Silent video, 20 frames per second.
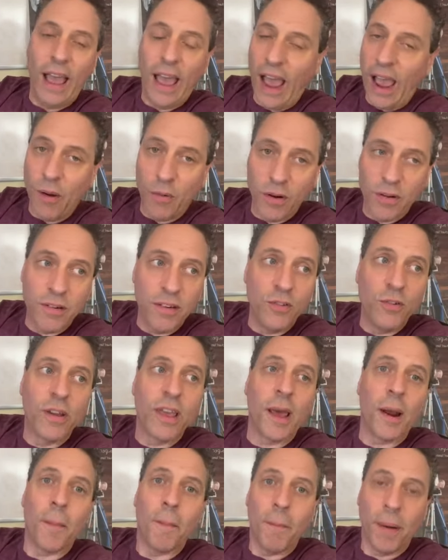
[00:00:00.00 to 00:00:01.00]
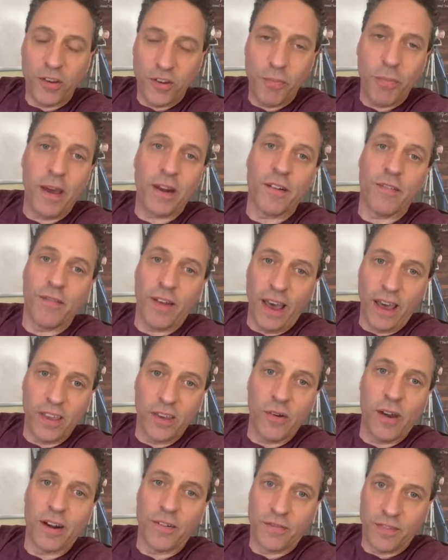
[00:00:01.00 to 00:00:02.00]
I would, you get a much better
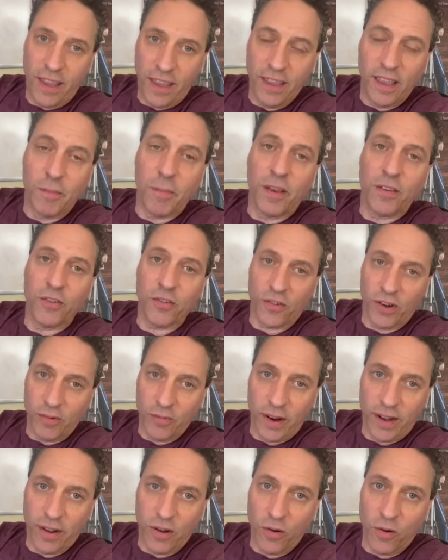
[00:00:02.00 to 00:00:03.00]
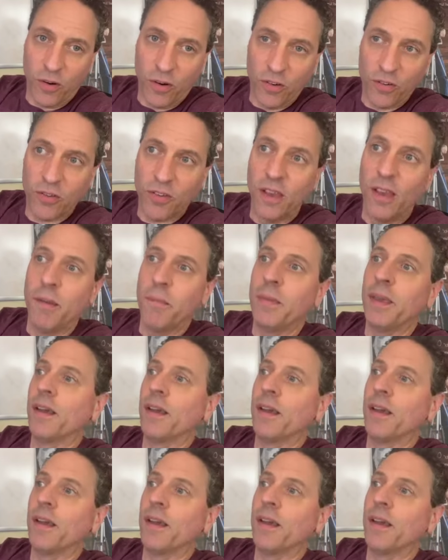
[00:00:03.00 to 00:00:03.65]
value out of taking my screenwriting course